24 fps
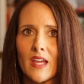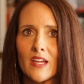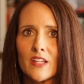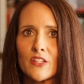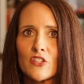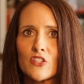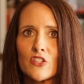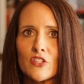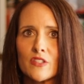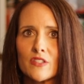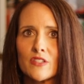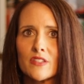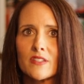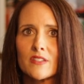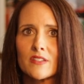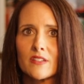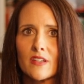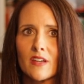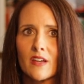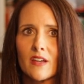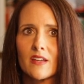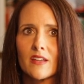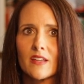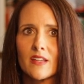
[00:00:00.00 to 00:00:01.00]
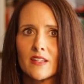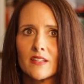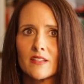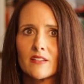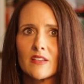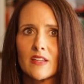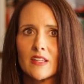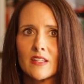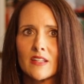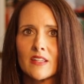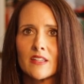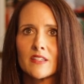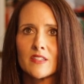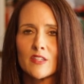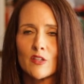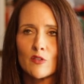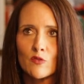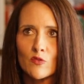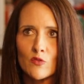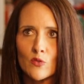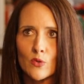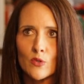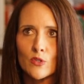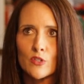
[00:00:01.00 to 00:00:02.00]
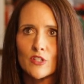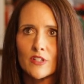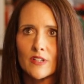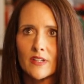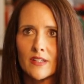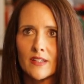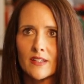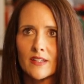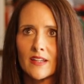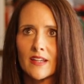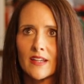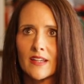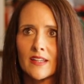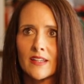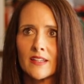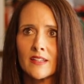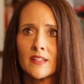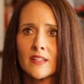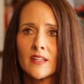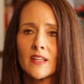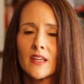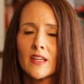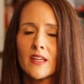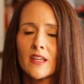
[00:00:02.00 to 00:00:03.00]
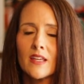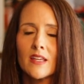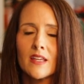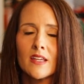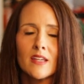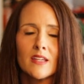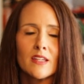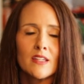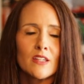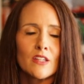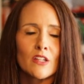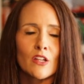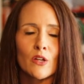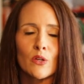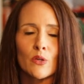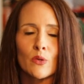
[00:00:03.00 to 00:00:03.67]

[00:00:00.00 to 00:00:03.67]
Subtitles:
it is unfortunate. And, you